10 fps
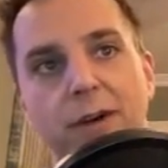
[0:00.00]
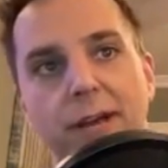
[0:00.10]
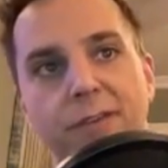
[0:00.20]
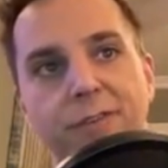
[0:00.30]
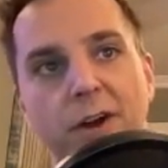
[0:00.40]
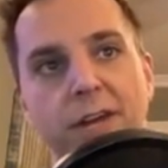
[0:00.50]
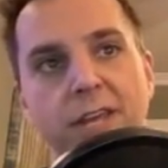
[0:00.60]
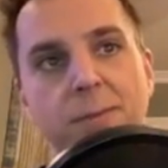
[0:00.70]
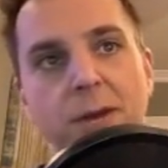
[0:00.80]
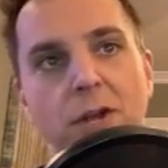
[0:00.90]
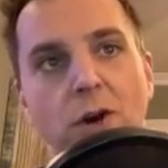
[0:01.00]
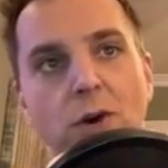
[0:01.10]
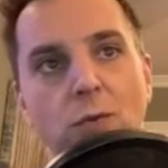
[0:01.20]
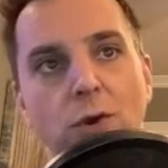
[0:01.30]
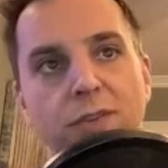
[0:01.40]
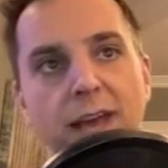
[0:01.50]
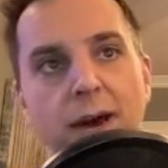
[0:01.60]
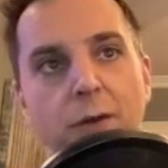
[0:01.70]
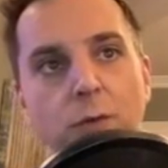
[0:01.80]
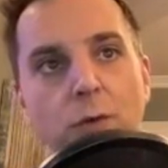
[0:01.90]
Like I start in the middle, roll
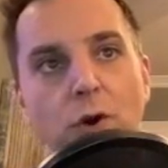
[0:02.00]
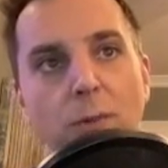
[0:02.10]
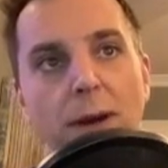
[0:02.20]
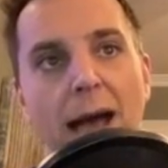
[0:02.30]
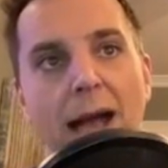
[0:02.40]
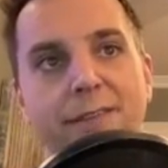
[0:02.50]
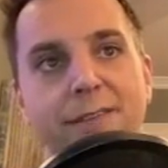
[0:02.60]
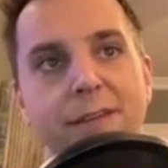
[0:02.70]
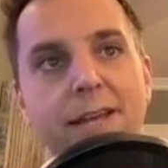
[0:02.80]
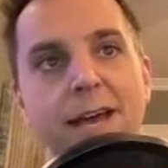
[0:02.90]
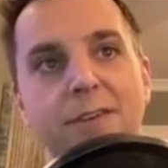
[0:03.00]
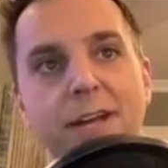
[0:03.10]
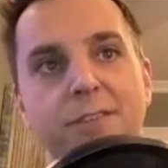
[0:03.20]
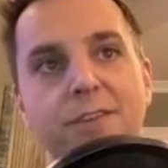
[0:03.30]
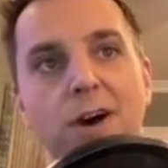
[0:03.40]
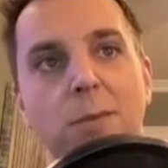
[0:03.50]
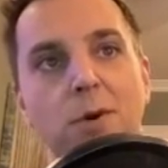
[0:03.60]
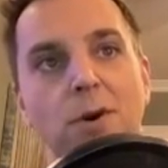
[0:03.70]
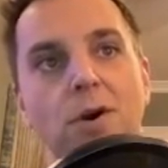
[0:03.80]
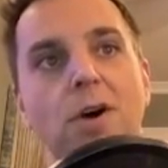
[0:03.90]
down, roll back. So then you kind of like a
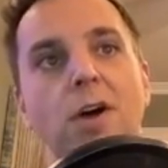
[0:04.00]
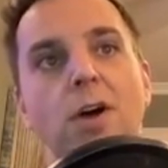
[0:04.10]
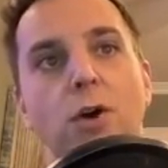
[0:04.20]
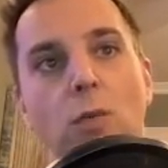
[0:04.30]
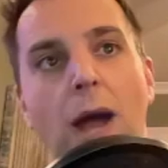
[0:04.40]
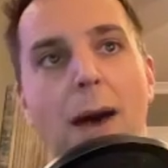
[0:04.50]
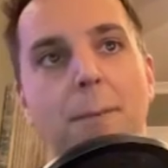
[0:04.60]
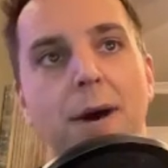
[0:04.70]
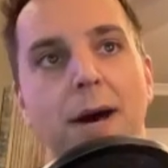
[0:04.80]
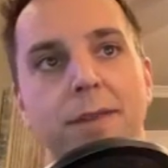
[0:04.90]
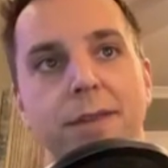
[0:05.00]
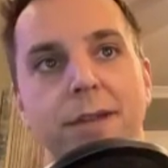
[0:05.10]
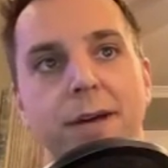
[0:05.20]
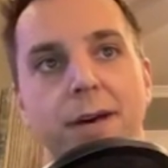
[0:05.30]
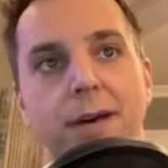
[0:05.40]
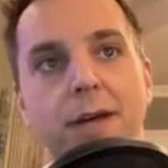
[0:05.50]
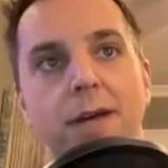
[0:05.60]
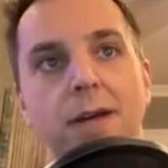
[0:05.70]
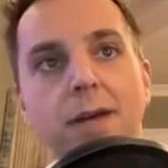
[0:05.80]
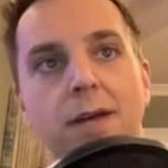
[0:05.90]
double wrap on the
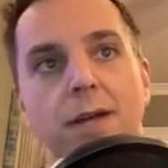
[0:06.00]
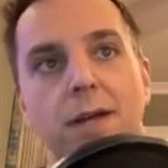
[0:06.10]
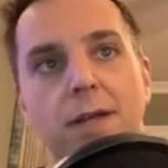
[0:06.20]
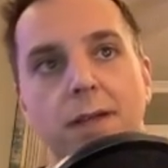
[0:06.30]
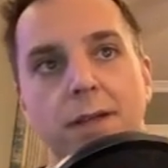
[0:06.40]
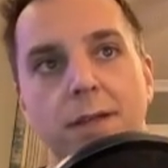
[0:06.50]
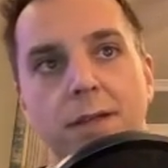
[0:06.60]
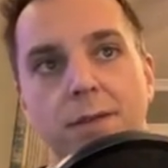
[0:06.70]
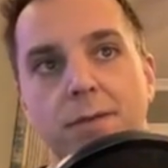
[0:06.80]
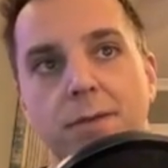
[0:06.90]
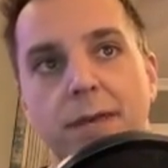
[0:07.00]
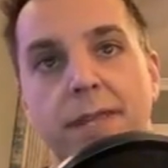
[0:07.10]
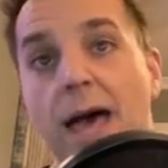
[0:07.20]
in that